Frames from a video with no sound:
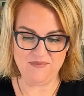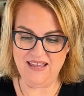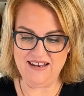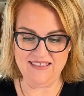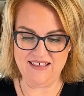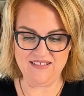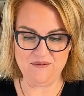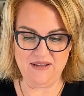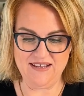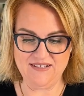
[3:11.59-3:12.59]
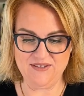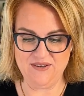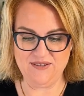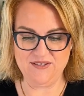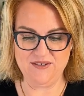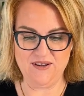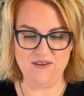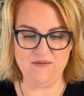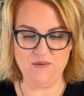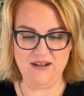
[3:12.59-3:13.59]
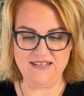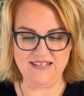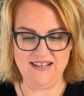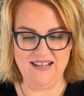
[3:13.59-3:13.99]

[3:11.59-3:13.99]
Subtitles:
Anything that we can do to avoid